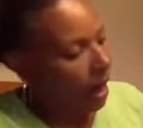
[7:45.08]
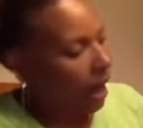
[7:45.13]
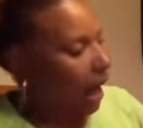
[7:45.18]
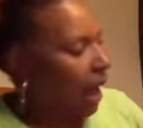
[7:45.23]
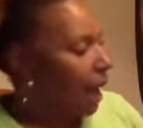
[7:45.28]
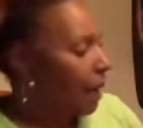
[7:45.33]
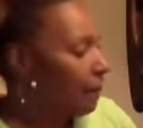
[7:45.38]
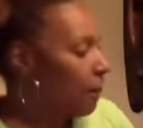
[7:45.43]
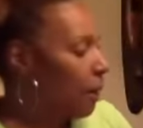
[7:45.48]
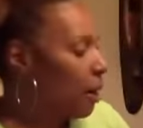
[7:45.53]

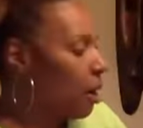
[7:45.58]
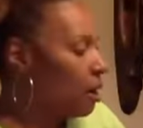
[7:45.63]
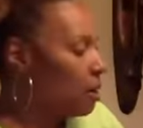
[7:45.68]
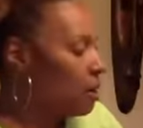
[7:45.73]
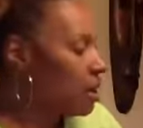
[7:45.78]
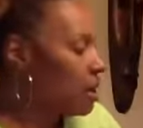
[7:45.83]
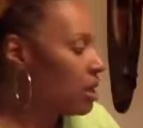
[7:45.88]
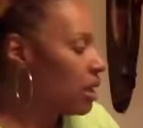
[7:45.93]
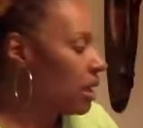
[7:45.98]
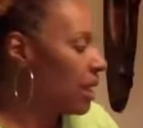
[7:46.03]
I
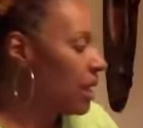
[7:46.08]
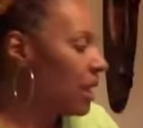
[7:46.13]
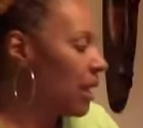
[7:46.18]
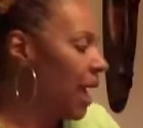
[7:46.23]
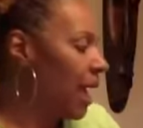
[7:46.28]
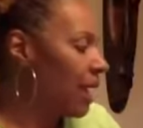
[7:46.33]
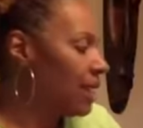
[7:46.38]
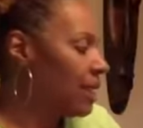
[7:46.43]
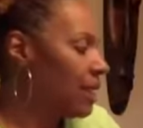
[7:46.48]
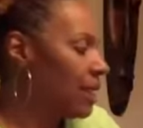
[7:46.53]
personally
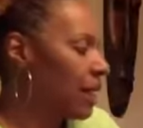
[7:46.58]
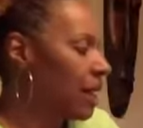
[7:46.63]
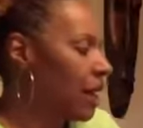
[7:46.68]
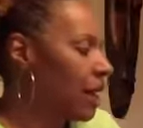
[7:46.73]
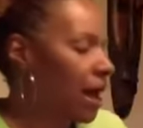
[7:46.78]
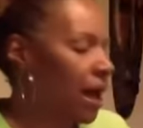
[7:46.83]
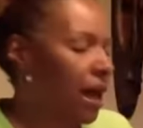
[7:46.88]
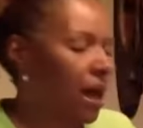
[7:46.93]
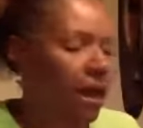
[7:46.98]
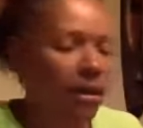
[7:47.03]
like to
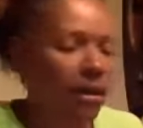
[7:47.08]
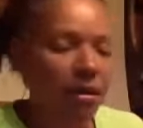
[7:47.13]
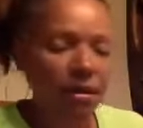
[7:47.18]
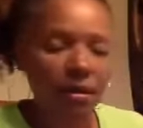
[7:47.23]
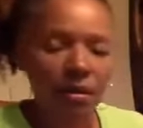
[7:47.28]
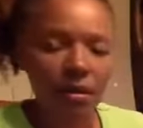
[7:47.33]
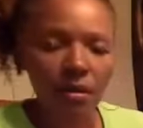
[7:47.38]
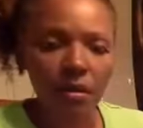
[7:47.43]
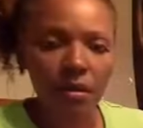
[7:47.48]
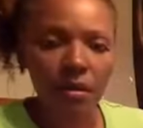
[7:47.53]
cut
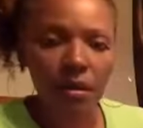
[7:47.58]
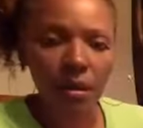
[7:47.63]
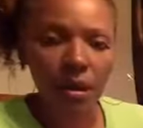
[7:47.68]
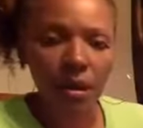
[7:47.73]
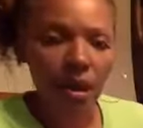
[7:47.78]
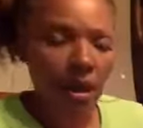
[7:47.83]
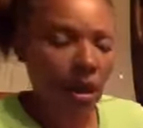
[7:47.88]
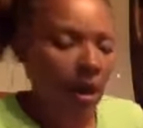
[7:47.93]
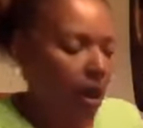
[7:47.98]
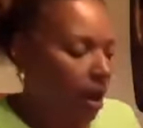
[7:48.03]

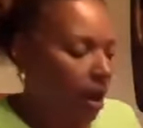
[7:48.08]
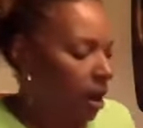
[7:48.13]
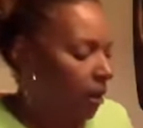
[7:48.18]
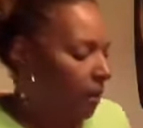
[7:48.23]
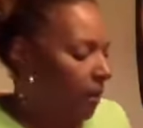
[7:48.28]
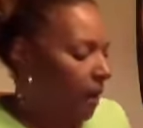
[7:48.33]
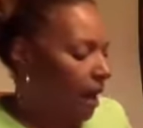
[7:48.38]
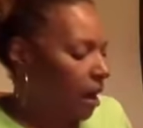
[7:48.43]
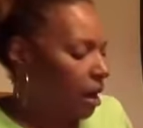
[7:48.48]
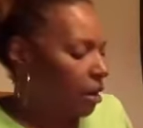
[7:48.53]

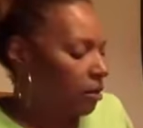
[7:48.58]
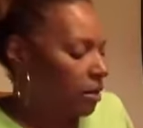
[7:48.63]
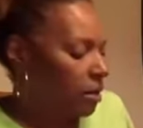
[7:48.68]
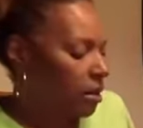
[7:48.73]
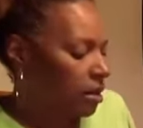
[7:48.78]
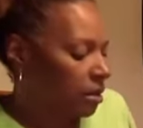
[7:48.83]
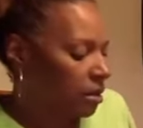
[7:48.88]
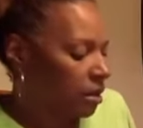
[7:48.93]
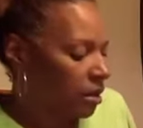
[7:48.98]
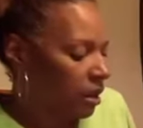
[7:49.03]
about
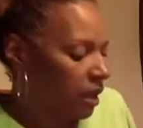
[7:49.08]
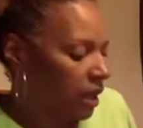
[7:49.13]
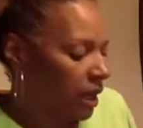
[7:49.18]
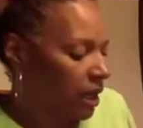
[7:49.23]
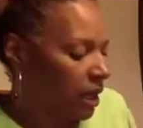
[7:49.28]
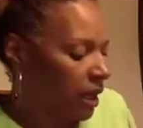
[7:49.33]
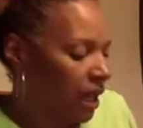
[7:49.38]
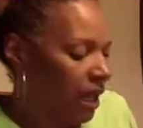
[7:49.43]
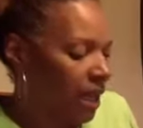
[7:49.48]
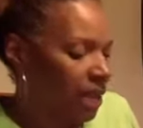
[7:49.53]

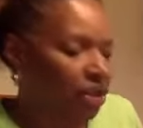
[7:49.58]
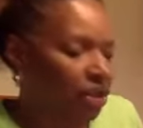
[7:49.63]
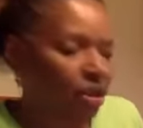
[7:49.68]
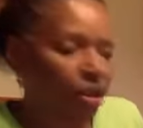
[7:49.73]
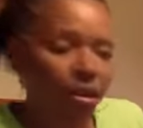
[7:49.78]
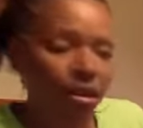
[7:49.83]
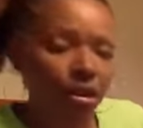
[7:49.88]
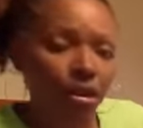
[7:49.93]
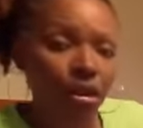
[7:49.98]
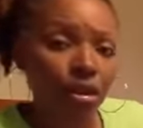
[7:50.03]
1 inch
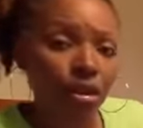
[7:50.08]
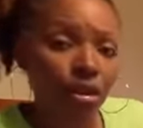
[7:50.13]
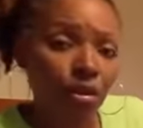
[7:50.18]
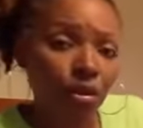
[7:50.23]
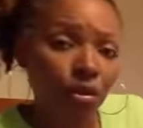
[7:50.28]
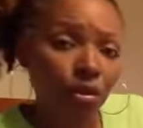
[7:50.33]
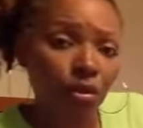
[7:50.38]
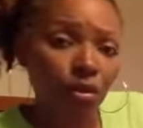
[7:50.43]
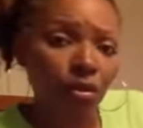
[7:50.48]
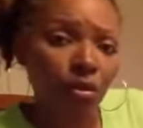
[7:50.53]
or
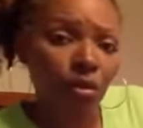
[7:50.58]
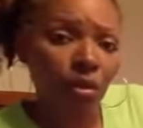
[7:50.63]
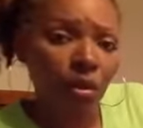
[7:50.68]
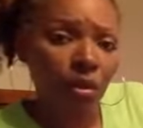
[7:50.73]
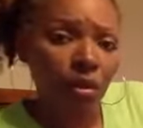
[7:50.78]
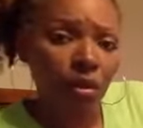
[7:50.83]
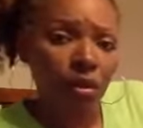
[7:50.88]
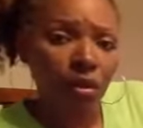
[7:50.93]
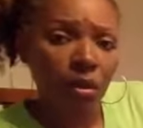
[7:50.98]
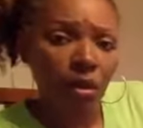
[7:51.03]
2
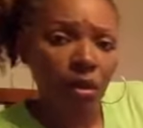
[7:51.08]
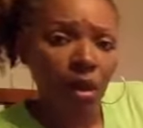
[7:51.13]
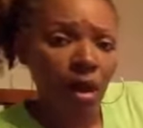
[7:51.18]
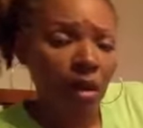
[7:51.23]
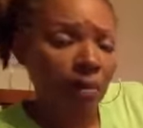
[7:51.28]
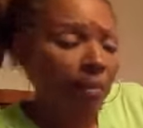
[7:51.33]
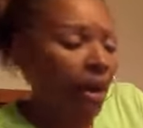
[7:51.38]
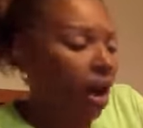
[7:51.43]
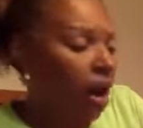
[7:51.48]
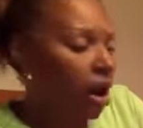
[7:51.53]

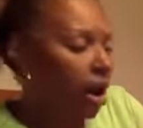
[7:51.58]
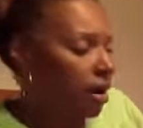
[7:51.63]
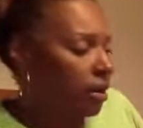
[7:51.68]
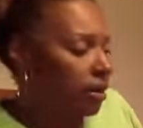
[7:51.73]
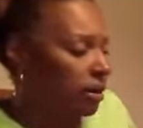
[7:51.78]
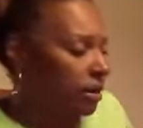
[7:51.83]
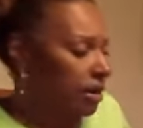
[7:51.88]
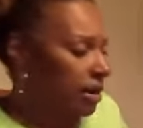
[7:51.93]
apart.